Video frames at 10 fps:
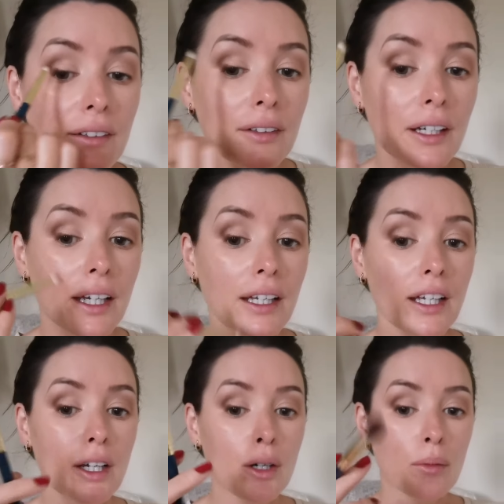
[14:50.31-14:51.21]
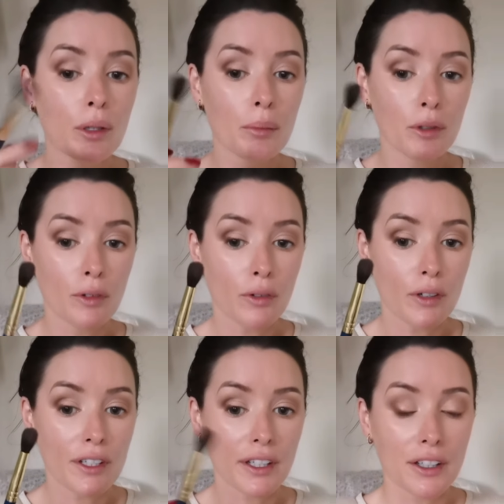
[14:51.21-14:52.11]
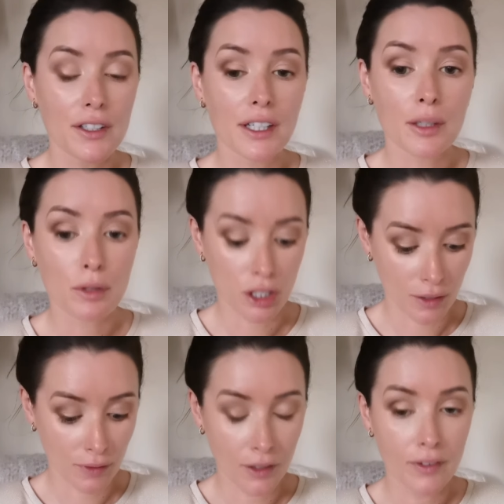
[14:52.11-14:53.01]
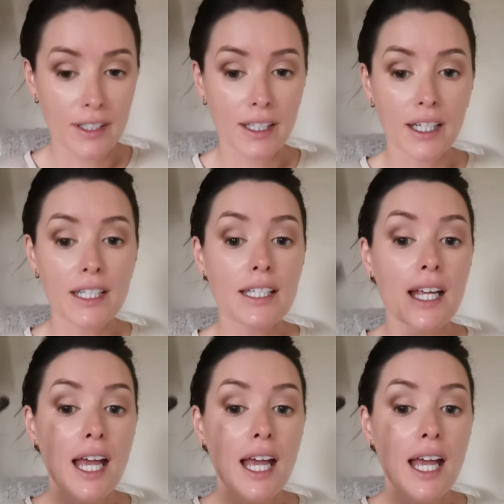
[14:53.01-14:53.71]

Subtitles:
Okay, we'll move over to the other side, which is the fluffy side.